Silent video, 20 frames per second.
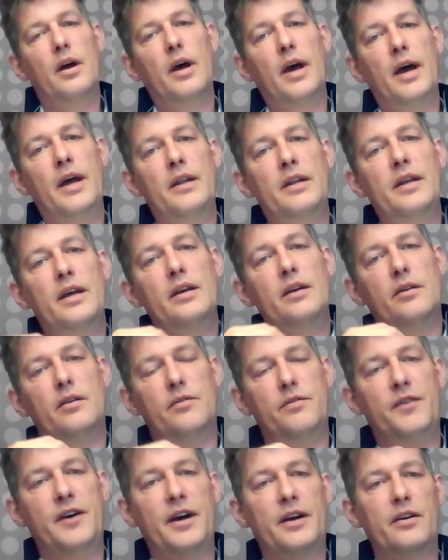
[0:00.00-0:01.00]
And then
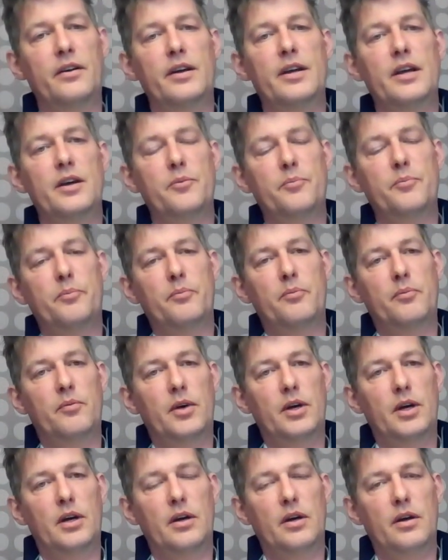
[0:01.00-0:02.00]
finally,
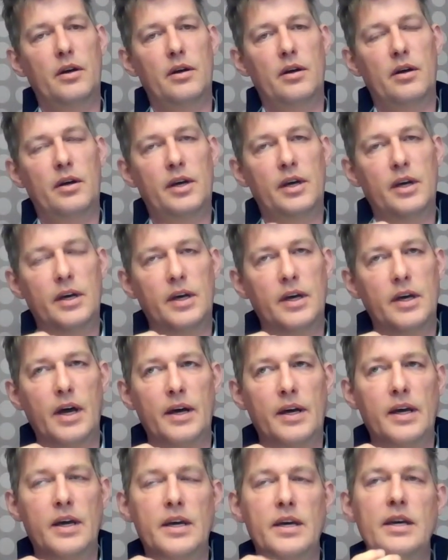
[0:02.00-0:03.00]

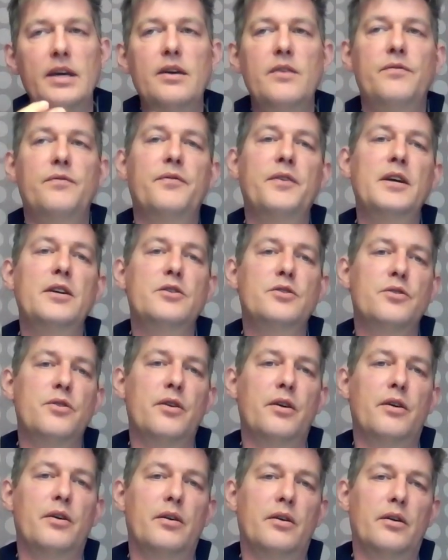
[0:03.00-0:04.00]
a key
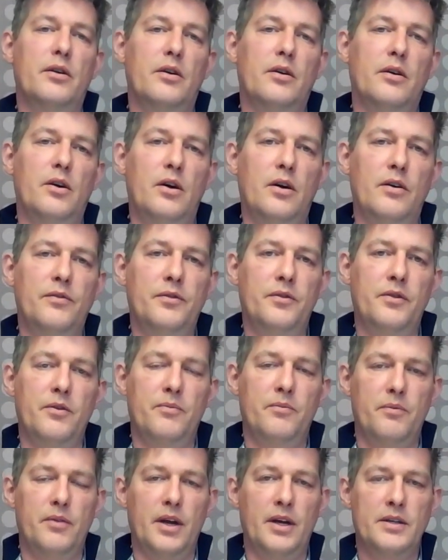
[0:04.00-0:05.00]
feature of
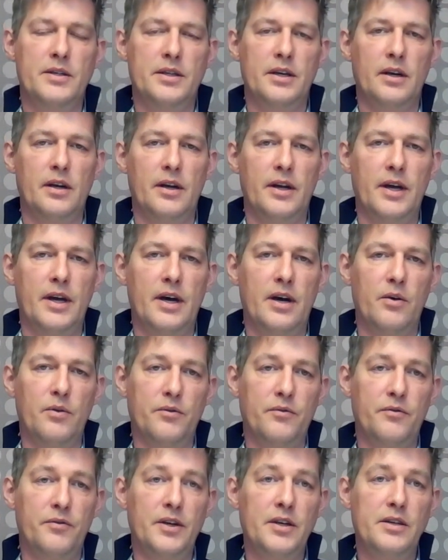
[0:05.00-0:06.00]
the Excel
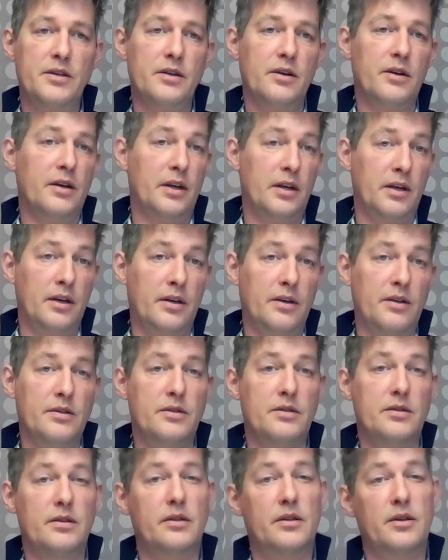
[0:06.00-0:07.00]
layout feature
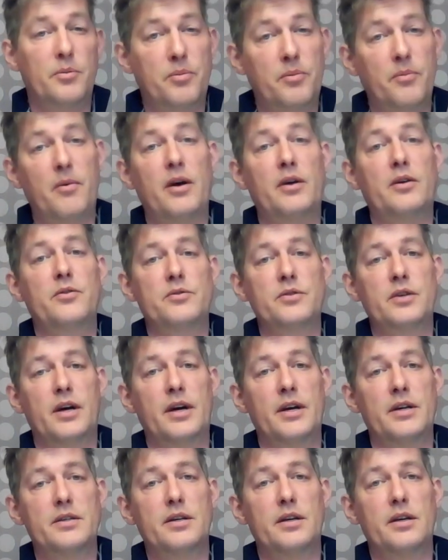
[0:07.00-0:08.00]
is
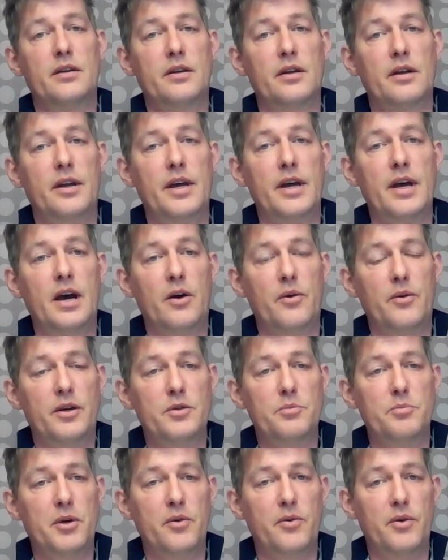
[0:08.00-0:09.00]
democratizing the layout
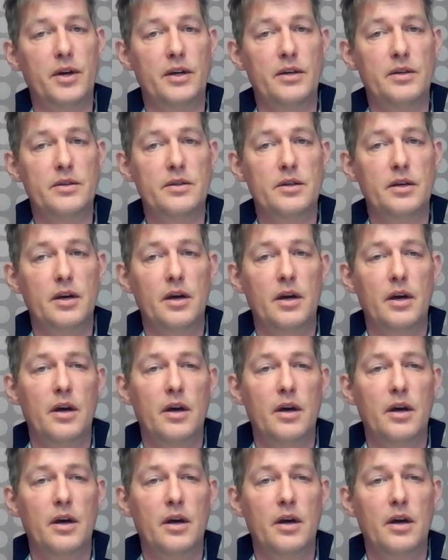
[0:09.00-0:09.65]
experience.